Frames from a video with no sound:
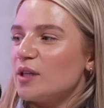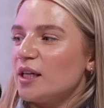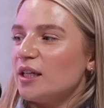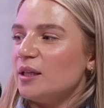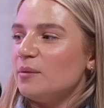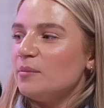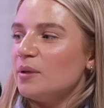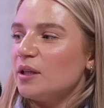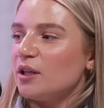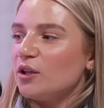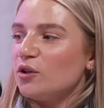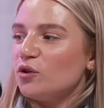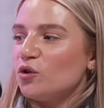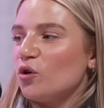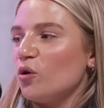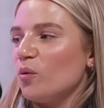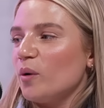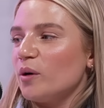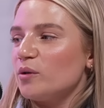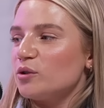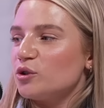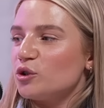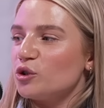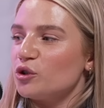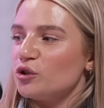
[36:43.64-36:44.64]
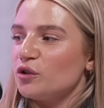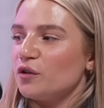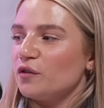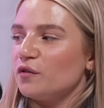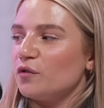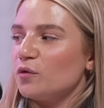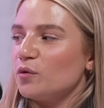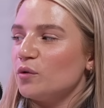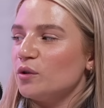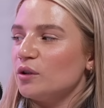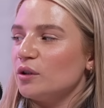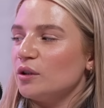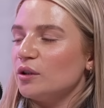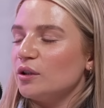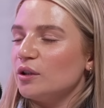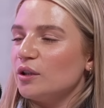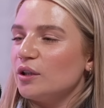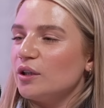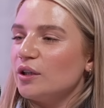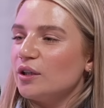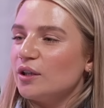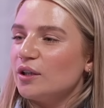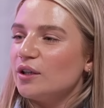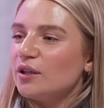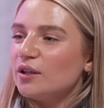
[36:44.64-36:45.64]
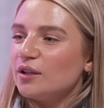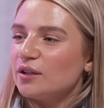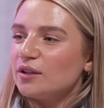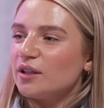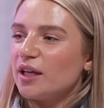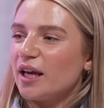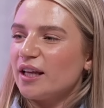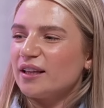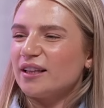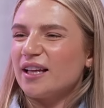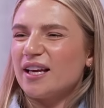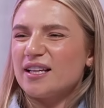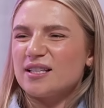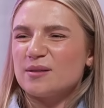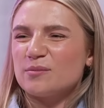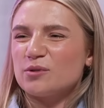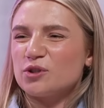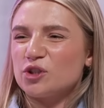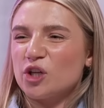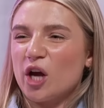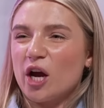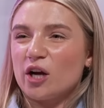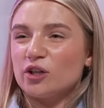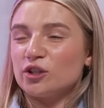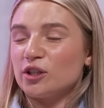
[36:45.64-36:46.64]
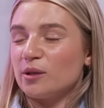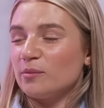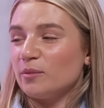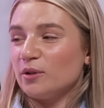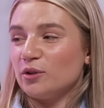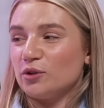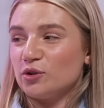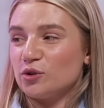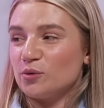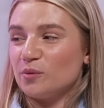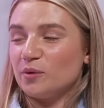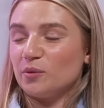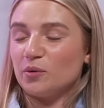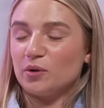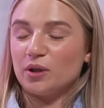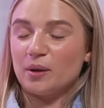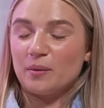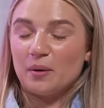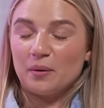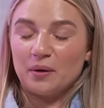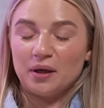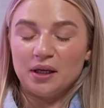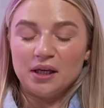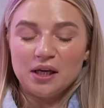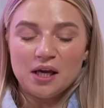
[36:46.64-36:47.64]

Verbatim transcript: into me, like not whilst you're yeah, on your phone. Get off your phone. Yeah, unless I'm shattered, I'm like, you do what you want, am I?